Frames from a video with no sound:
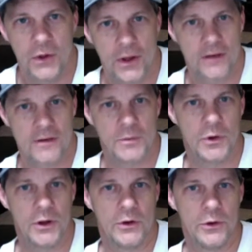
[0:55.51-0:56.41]
Got some
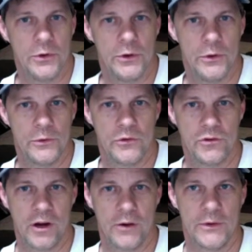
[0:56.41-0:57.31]
pretty cool news to
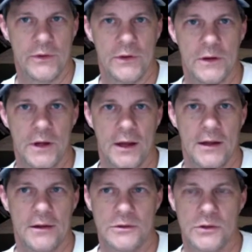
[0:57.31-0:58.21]
share with you
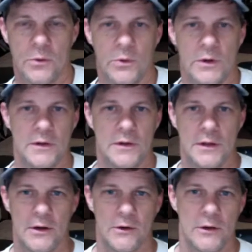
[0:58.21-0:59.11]
tonight, so I wanted to
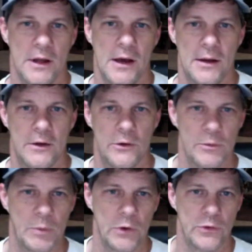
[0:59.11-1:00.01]
get online and do
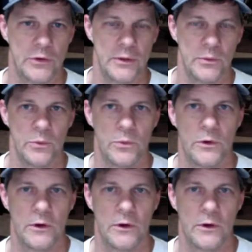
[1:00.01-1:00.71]
it personally.